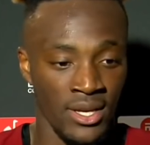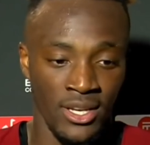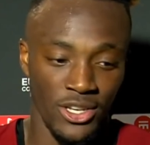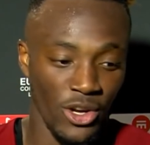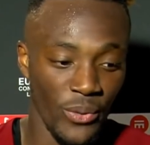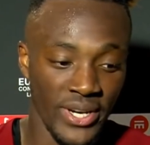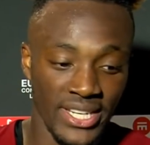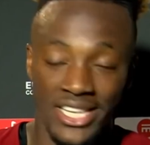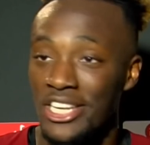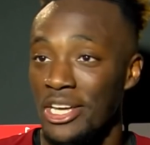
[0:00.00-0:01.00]
You know, we could
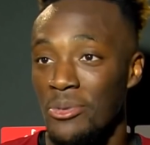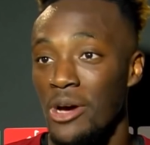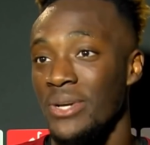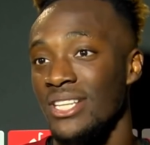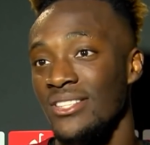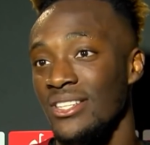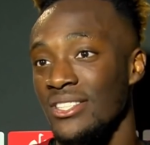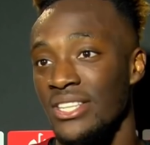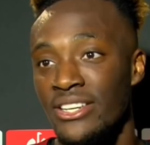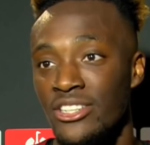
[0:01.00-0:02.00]
hear them coming into the
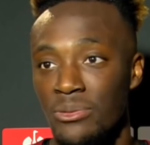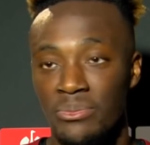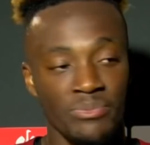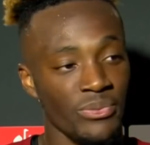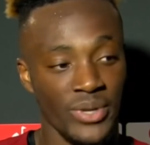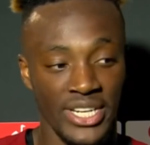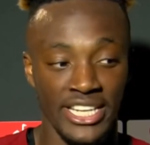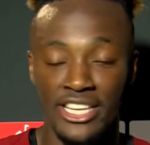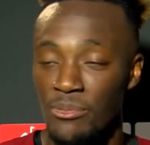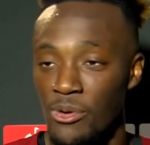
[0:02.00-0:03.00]
stadium, we can hear
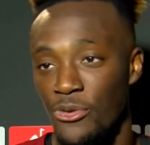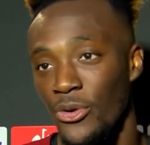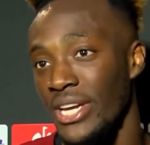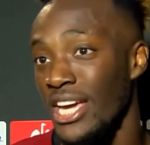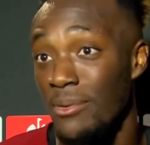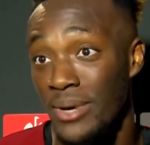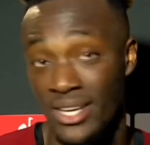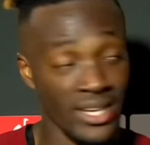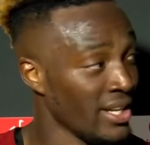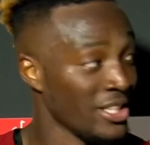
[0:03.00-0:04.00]
them before the game, and
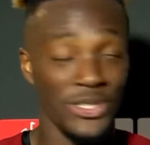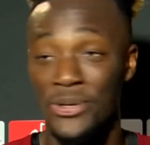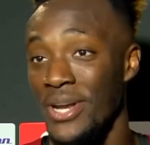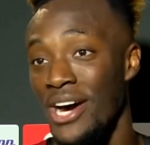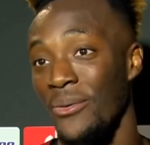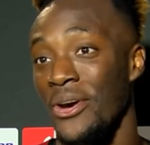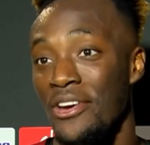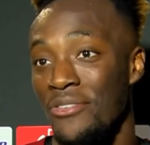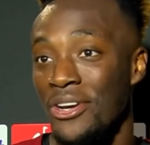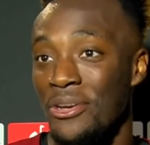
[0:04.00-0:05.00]
till now, we're not
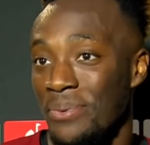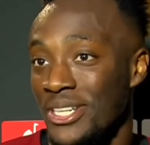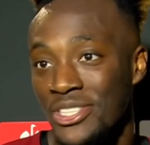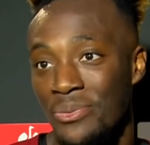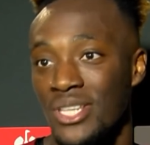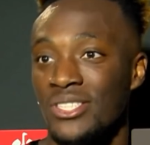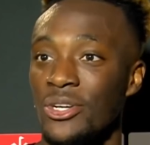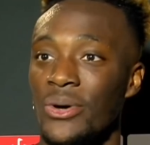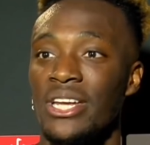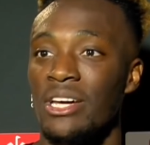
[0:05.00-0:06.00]
even on the pitch and we can still
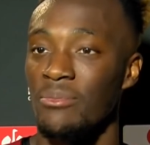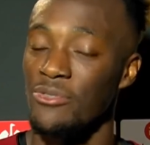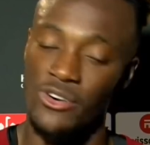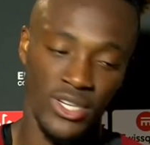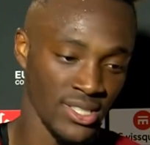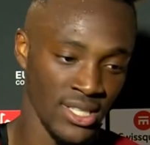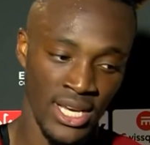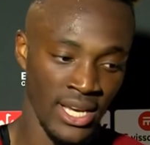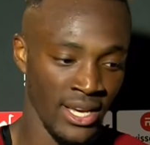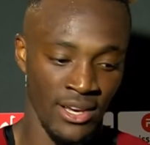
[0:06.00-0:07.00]
hear them. For us,
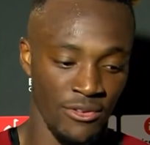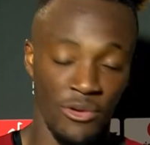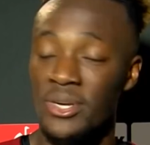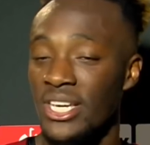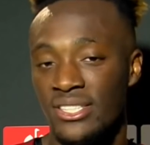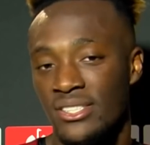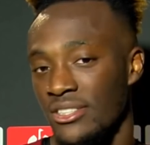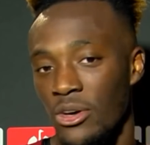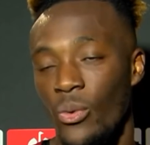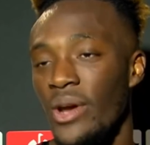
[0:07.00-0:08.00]
for me, it's the
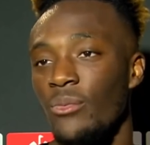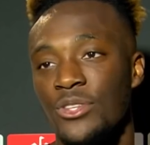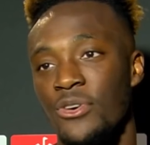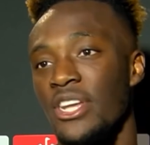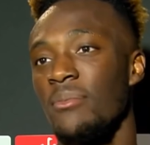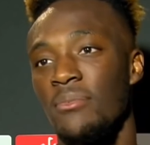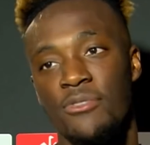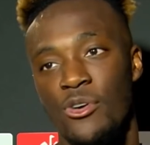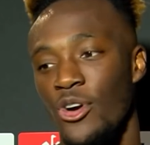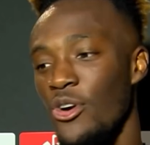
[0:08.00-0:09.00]
win was for them,
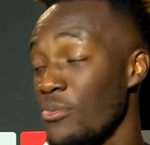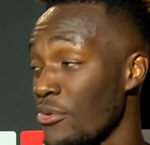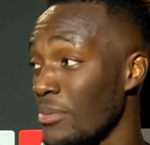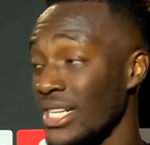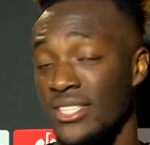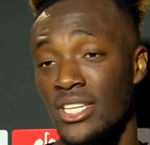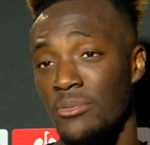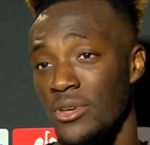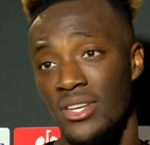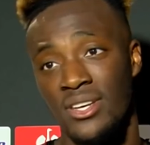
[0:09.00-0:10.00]
for Rome, for my team,
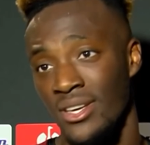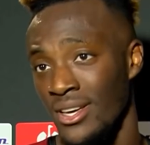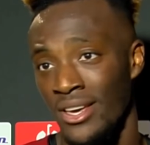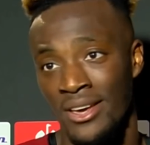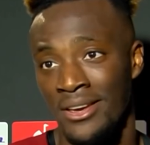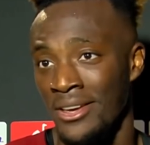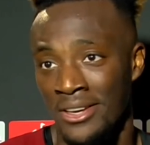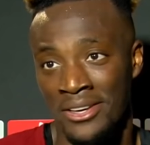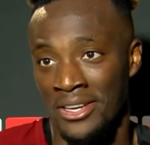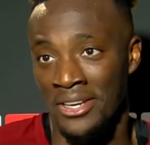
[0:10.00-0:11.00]

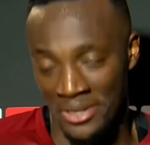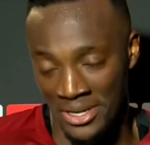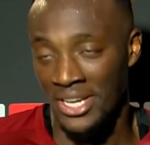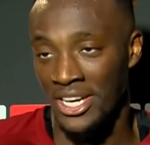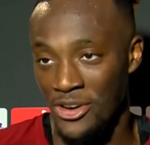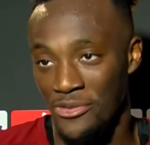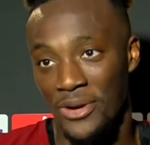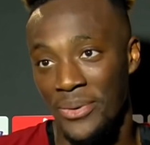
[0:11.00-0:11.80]
and hopefully we